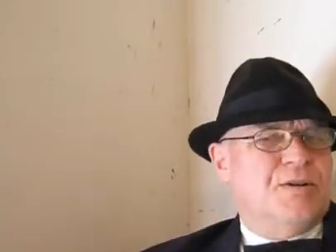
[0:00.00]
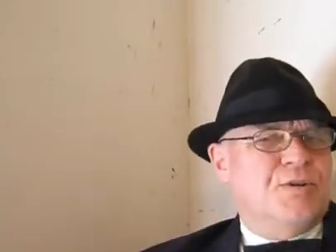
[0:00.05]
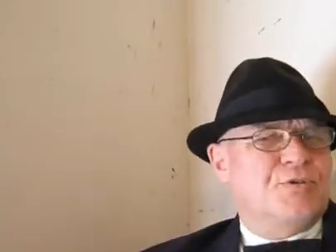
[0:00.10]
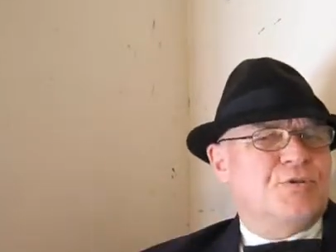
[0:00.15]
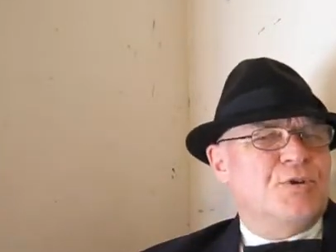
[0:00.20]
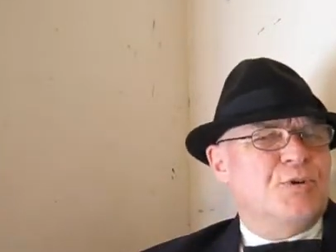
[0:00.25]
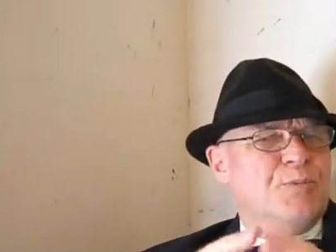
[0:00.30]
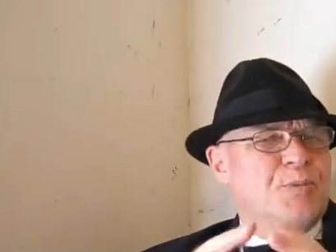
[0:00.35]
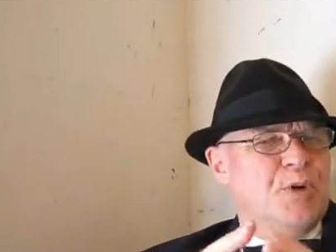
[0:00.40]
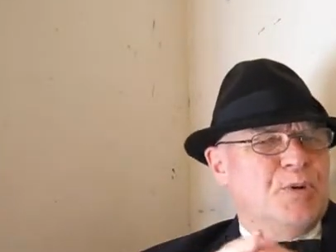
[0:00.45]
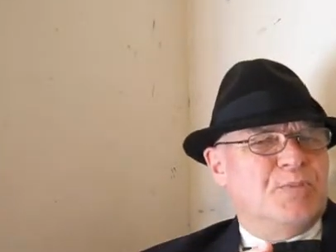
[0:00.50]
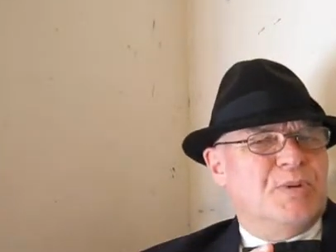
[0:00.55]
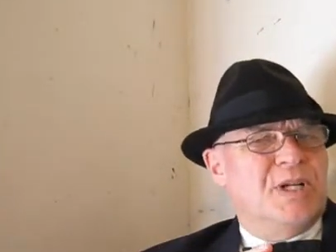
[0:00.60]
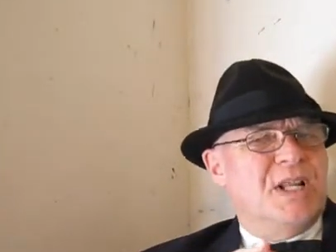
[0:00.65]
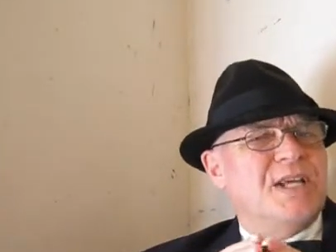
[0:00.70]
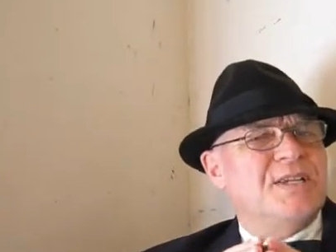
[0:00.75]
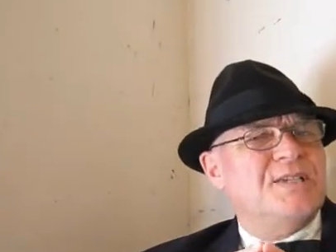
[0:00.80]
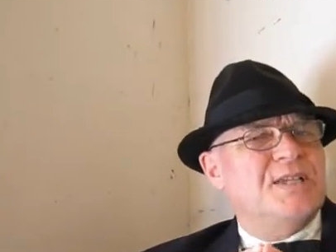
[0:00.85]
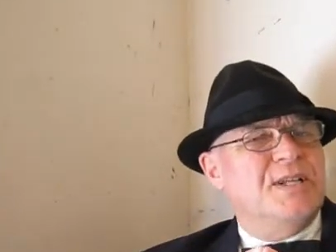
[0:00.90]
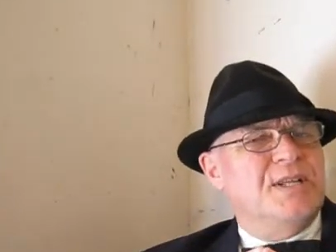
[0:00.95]
through
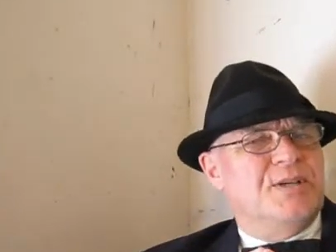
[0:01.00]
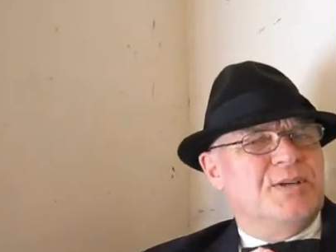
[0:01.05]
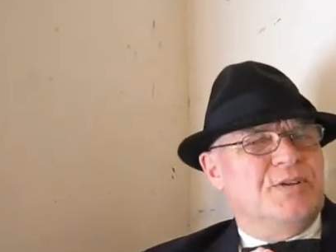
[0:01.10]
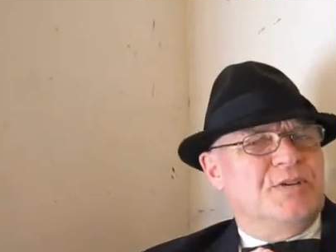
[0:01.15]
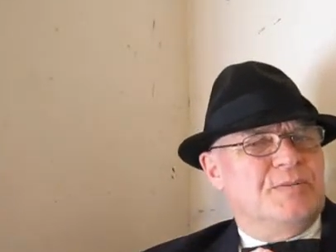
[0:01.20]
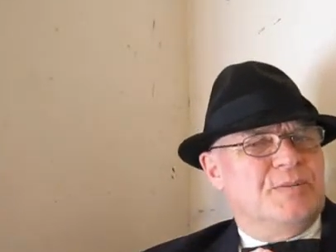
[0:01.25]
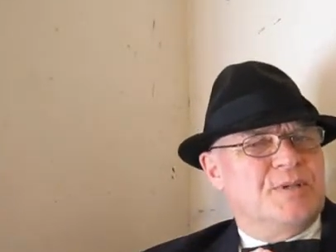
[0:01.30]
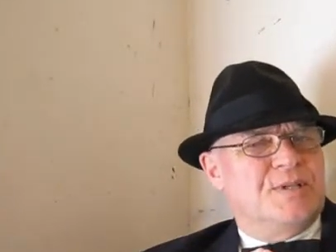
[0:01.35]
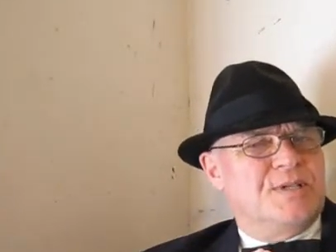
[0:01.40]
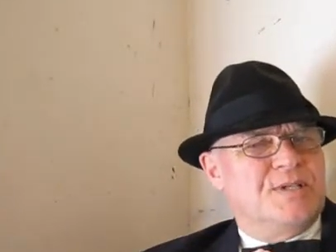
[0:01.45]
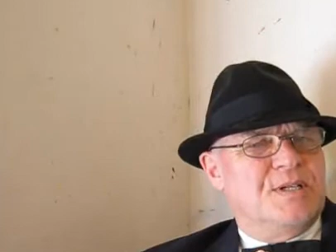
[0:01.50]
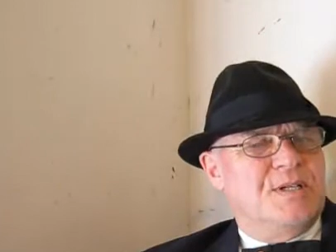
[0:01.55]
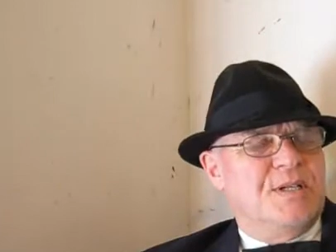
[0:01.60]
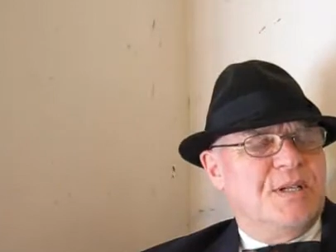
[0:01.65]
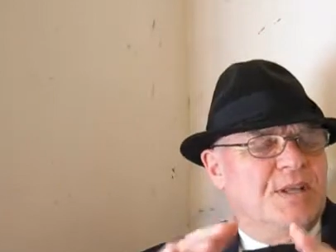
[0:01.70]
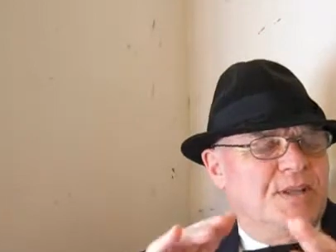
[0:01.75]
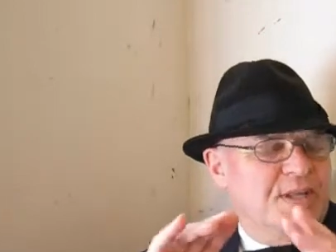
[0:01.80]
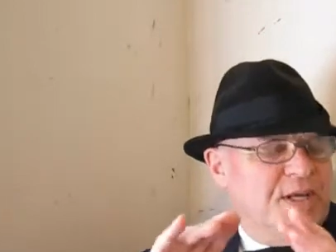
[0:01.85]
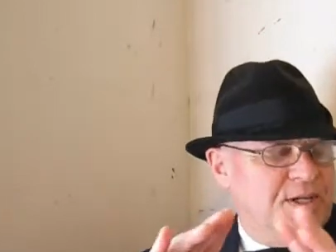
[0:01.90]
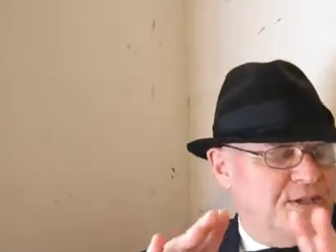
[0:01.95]
population economics.
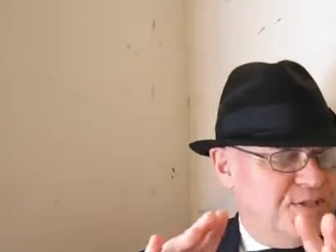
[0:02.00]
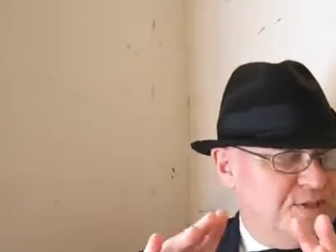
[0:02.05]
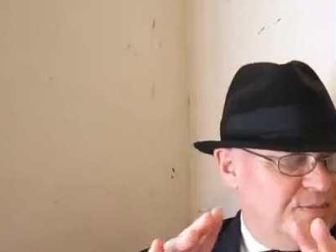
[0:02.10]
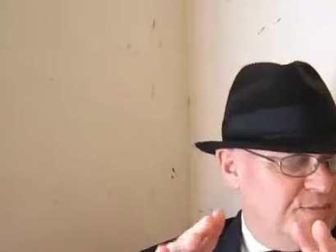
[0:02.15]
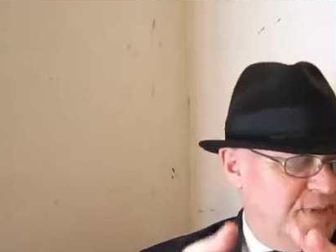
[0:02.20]
Now that is the